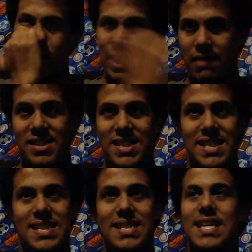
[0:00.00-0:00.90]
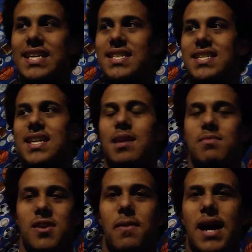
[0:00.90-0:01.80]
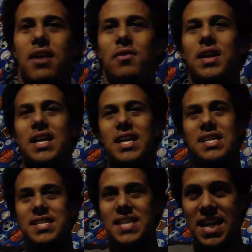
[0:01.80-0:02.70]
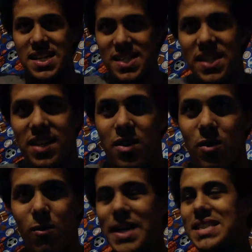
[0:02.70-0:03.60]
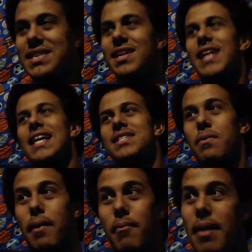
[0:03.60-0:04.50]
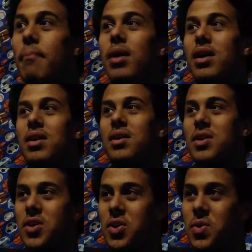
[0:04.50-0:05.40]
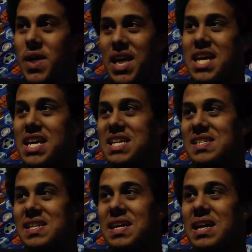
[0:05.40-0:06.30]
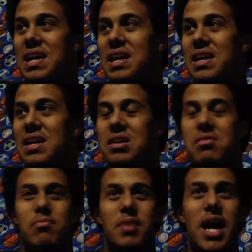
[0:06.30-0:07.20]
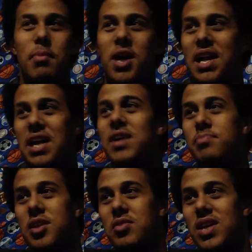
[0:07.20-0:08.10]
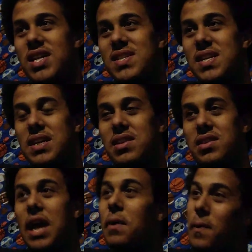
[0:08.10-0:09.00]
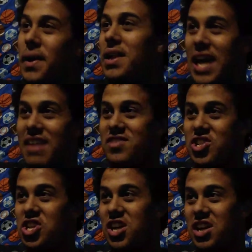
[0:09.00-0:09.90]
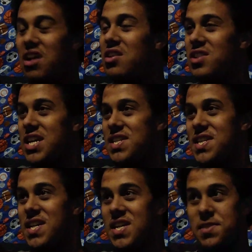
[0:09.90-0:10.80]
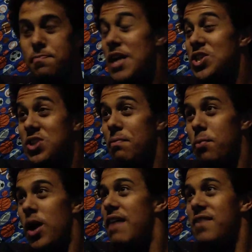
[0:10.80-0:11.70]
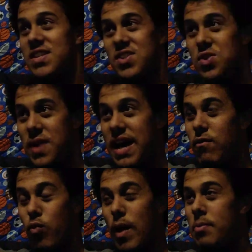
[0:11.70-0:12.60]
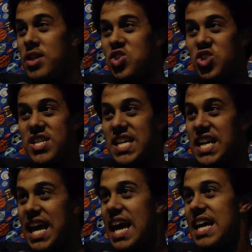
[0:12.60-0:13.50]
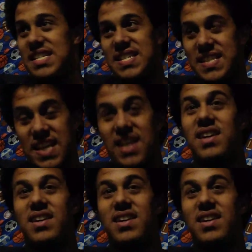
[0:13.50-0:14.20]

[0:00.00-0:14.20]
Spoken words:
Even Six comes around and says, Rex still hasn't remembered who he is, but I'm going to help you because they really should have called us, especially Providence, who have weapons just in case.